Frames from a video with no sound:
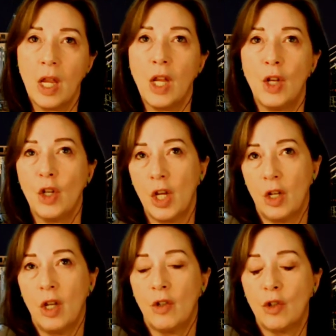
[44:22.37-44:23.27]
in, in,
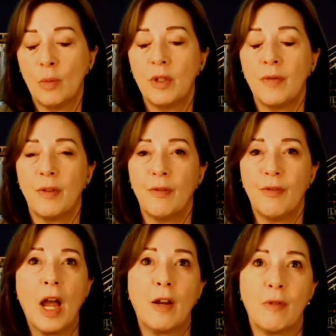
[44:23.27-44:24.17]
in terms of the
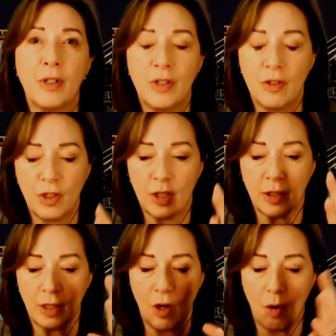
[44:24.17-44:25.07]
virus, and
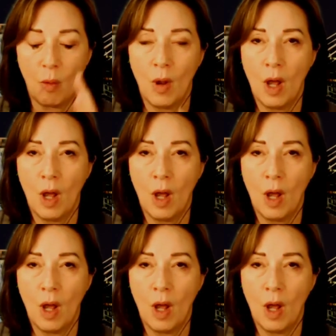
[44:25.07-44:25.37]
just, you know,